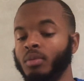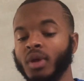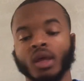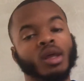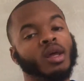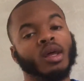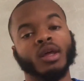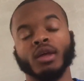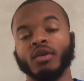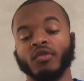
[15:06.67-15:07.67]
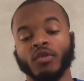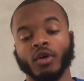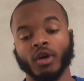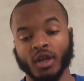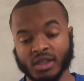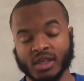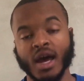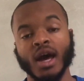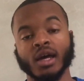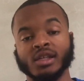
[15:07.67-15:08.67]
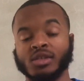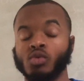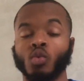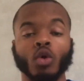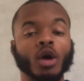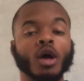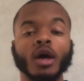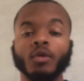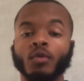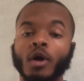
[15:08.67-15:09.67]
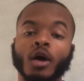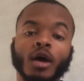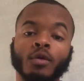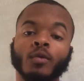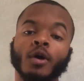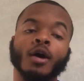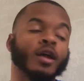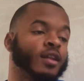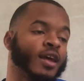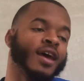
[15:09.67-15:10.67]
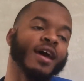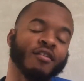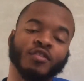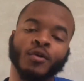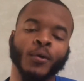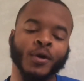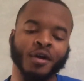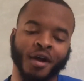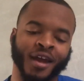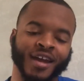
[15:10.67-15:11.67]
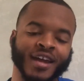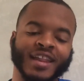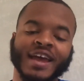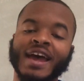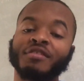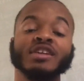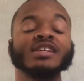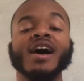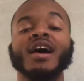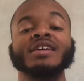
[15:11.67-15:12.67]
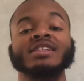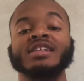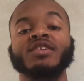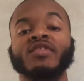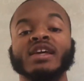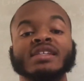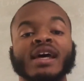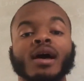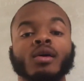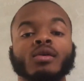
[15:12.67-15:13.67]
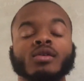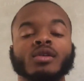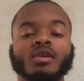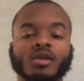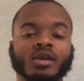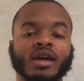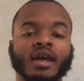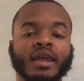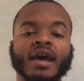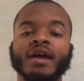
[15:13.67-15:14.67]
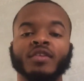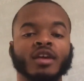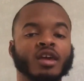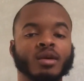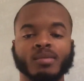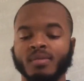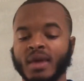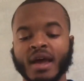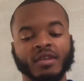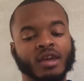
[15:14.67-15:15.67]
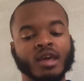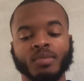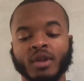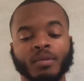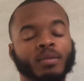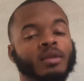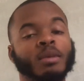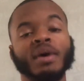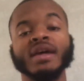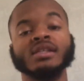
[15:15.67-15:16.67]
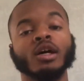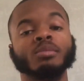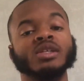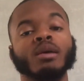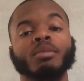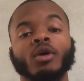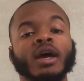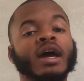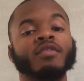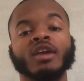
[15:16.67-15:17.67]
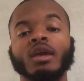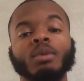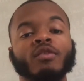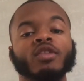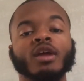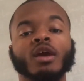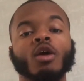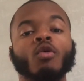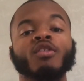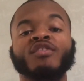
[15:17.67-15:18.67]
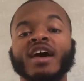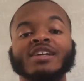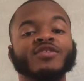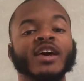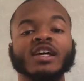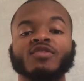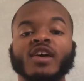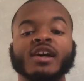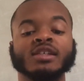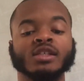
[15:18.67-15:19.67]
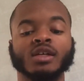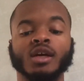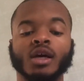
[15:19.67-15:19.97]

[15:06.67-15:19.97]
Big key for Gonzaga is run, run, run. They have to run. They have to tire this defense out, and they have to keep the pace up tempo. They have to keep everything going fast, fast, fast.